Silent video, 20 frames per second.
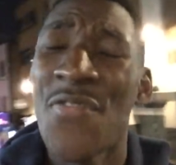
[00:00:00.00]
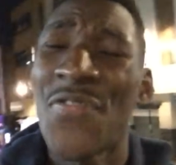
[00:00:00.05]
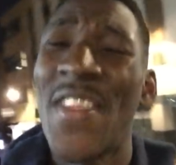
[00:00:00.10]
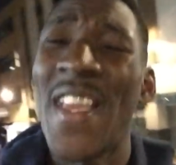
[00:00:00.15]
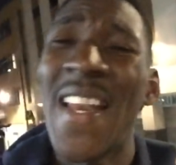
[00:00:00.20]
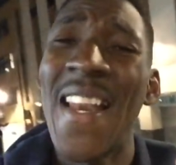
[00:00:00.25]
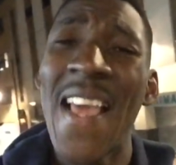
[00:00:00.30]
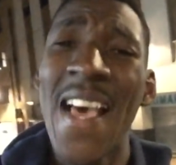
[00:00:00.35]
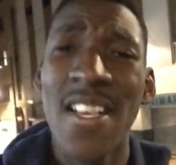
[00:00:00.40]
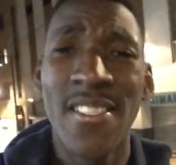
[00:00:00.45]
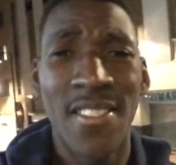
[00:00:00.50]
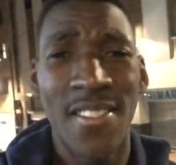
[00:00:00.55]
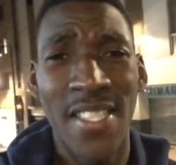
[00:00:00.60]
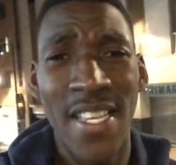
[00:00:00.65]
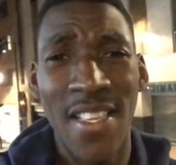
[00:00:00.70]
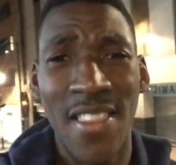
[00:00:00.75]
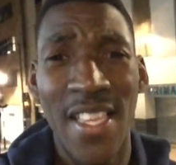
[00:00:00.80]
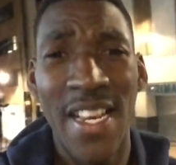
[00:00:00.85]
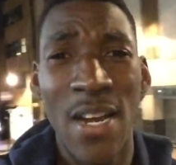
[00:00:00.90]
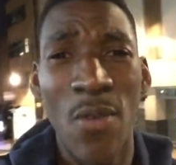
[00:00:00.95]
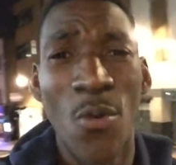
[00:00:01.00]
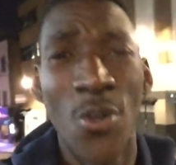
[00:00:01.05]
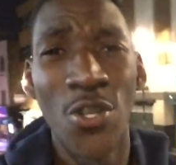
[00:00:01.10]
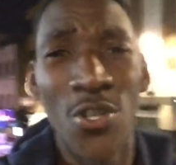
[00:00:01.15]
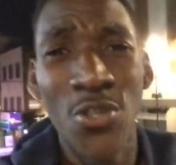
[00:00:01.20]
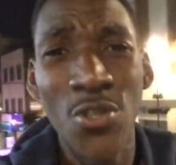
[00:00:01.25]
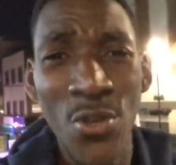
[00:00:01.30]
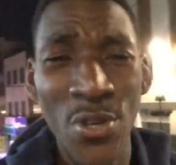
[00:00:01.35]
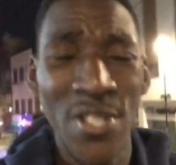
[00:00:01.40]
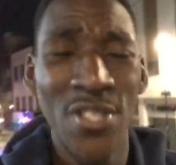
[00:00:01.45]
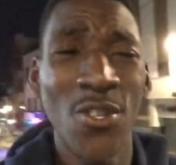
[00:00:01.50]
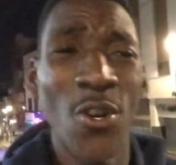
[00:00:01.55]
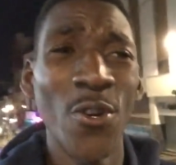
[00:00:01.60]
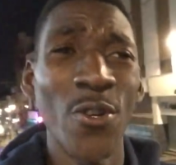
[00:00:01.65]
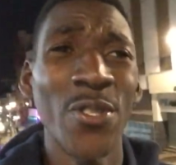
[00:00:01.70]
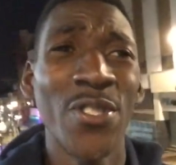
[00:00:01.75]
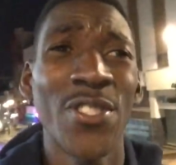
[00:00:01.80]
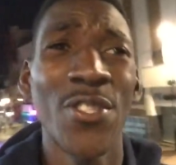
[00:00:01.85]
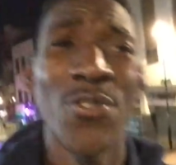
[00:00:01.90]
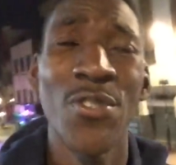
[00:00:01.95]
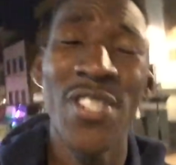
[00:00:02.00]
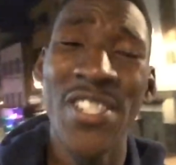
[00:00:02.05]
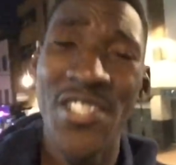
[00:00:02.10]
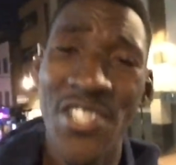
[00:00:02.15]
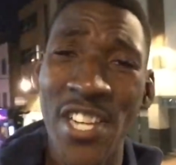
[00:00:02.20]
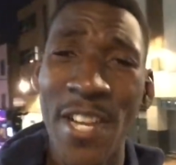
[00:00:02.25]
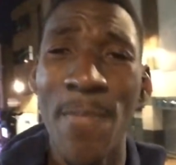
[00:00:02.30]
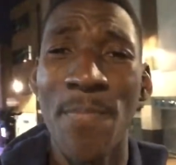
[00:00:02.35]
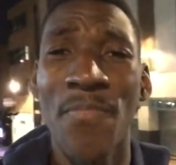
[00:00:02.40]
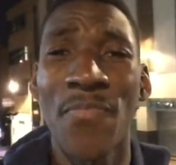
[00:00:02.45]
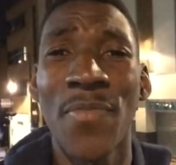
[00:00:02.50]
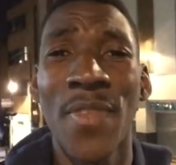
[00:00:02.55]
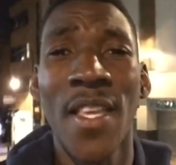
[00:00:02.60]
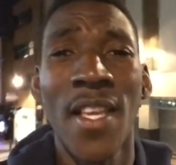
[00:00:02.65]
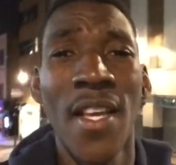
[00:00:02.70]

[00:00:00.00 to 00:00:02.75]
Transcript: the last thing that I want to do is go into the gym.